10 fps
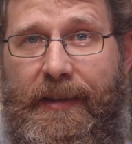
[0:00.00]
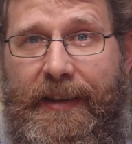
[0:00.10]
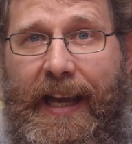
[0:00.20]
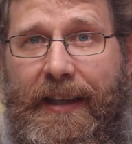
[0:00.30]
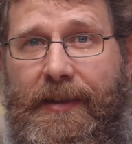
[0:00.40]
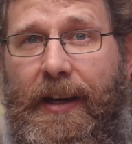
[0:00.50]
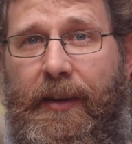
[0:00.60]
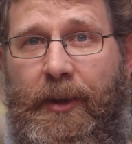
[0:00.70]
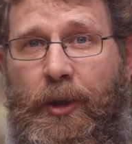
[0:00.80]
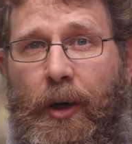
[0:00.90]
that's
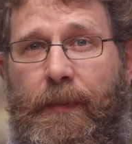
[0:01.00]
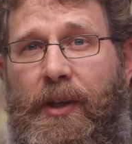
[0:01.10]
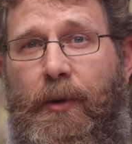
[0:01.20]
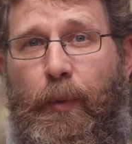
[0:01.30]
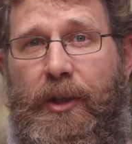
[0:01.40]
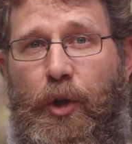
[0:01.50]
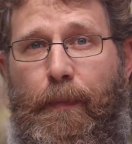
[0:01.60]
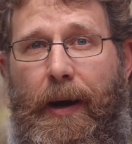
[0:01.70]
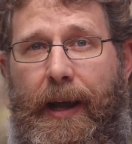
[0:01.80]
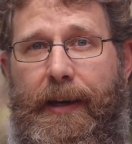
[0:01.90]
the terms under which you
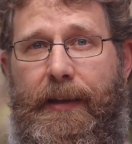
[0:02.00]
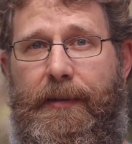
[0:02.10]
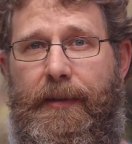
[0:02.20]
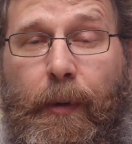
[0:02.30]
bought it?